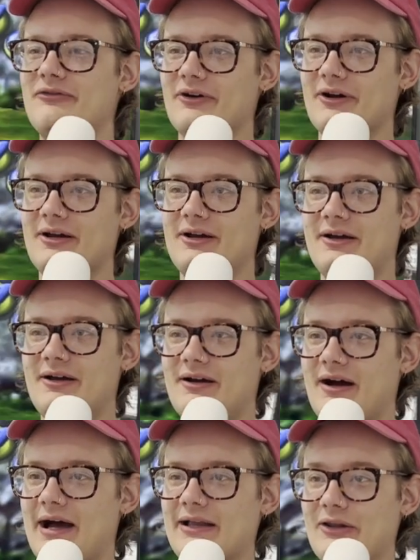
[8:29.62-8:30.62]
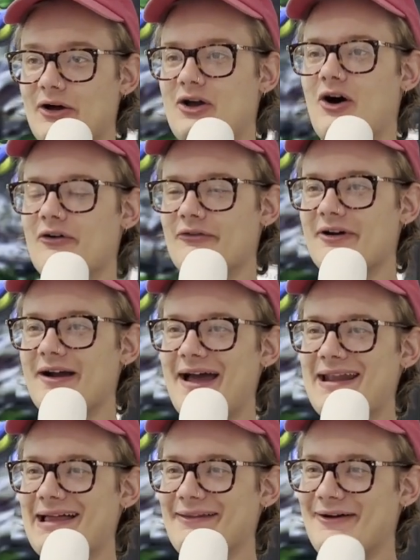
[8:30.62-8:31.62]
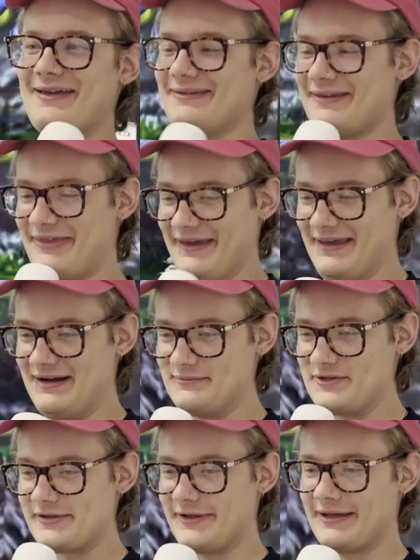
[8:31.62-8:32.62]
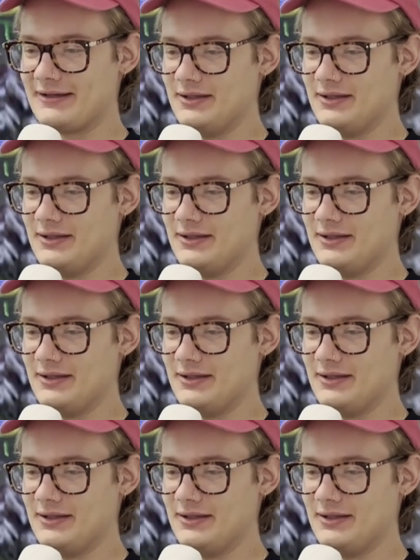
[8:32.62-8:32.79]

over, I look over and I look at the thing, and I'm just like,